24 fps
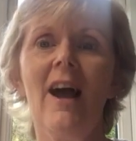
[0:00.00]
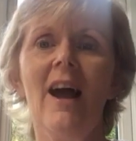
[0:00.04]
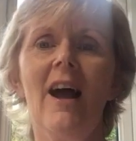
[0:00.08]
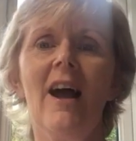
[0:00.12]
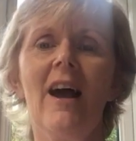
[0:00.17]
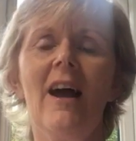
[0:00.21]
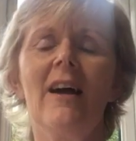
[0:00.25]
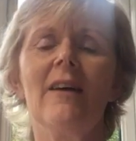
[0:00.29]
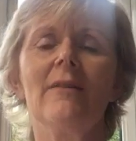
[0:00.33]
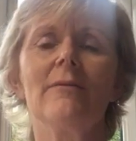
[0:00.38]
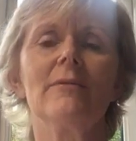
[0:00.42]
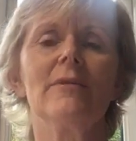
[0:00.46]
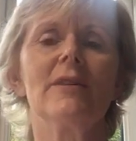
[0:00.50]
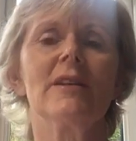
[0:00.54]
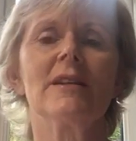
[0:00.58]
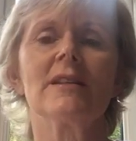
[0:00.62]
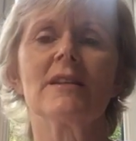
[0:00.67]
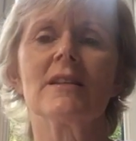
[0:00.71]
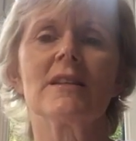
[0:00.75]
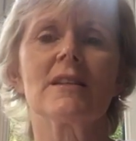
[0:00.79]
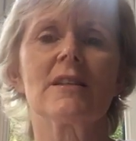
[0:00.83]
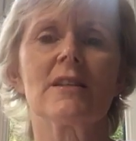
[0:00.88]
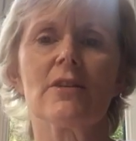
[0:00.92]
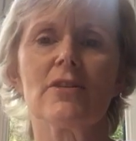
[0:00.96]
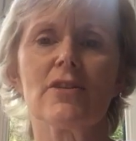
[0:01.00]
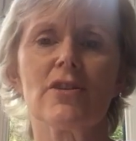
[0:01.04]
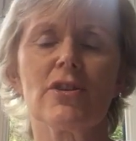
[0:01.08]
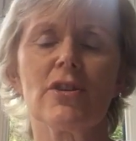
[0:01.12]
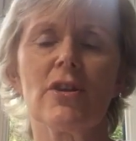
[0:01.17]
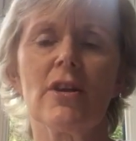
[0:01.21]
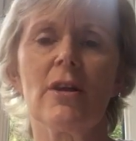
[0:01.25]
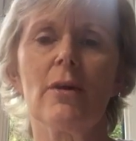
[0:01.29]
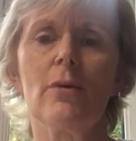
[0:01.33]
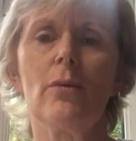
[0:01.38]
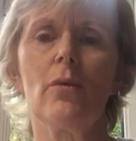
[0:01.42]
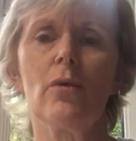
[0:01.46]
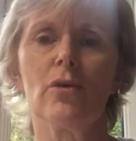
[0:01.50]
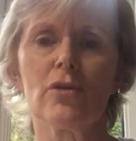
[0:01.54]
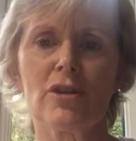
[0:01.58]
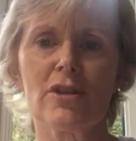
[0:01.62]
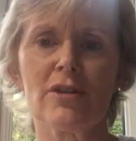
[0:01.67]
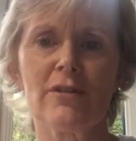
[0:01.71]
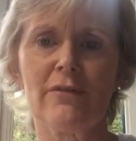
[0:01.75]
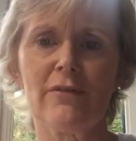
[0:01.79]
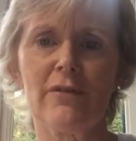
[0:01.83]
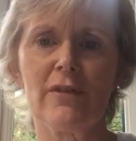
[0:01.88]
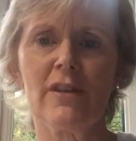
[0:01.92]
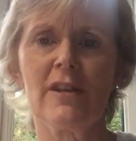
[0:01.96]
It is such a
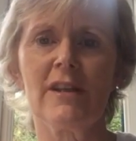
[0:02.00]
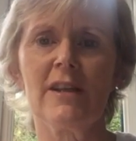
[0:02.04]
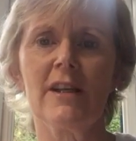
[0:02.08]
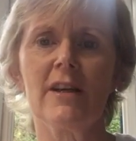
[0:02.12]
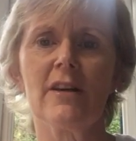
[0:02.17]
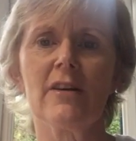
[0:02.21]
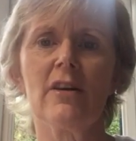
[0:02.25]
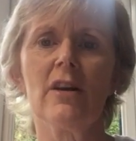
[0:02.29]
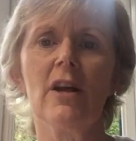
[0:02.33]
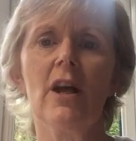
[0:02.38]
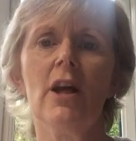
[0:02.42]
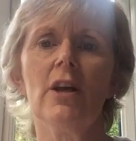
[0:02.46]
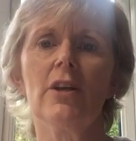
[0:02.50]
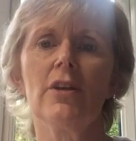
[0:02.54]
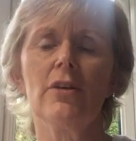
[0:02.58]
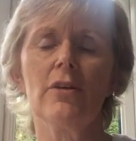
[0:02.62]
wonderful year.